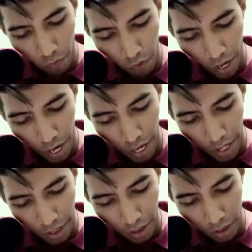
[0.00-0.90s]

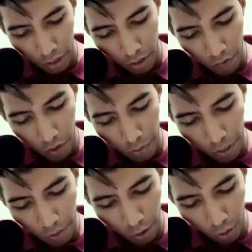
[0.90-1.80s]
end will be
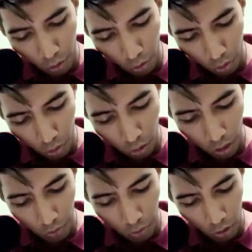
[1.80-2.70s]
equal to
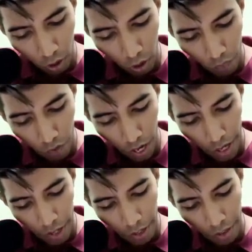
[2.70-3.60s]
nums of
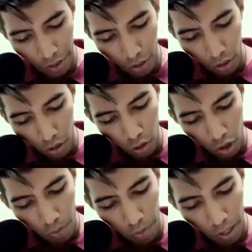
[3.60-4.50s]
end
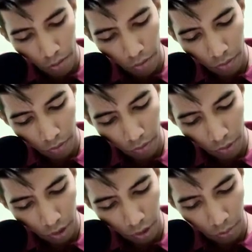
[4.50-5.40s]
comma
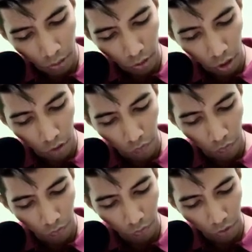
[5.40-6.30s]
nums of
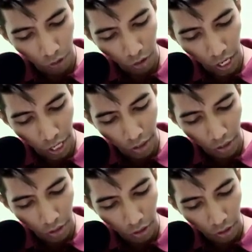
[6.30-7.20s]
start.
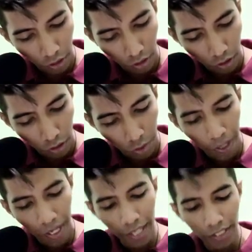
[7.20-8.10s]
Simple
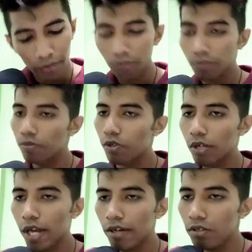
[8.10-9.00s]
guys,
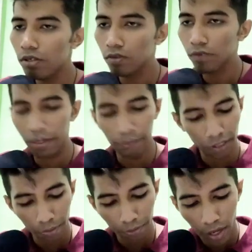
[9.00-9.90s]
done, very much
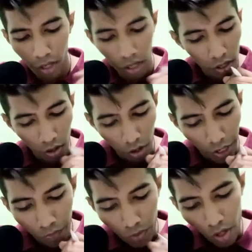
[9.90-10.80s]
simple.
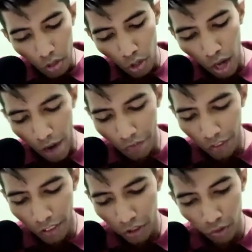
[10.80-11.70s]
Okay, so after
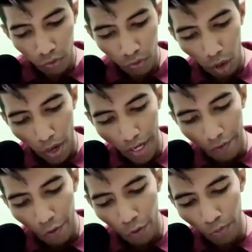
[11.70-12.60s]
this, now what I have
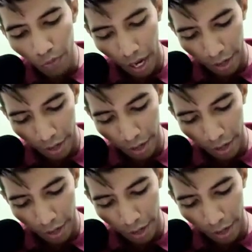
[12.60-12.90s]
to do, I have to